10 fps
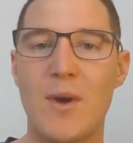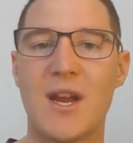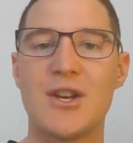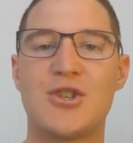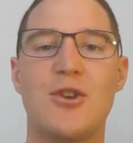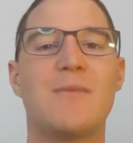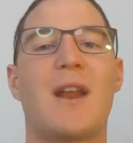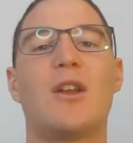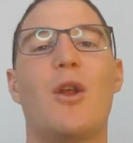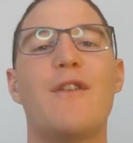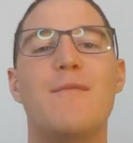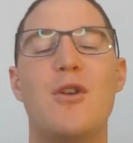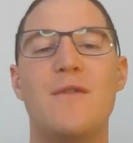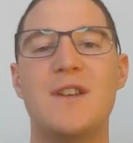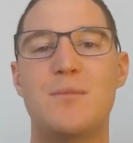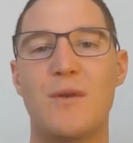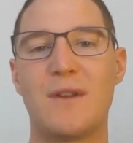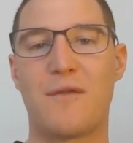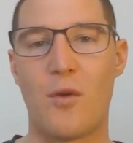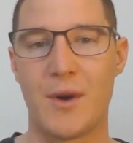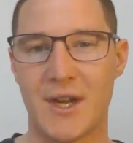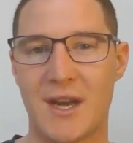We can assume that a lot of movies moving forward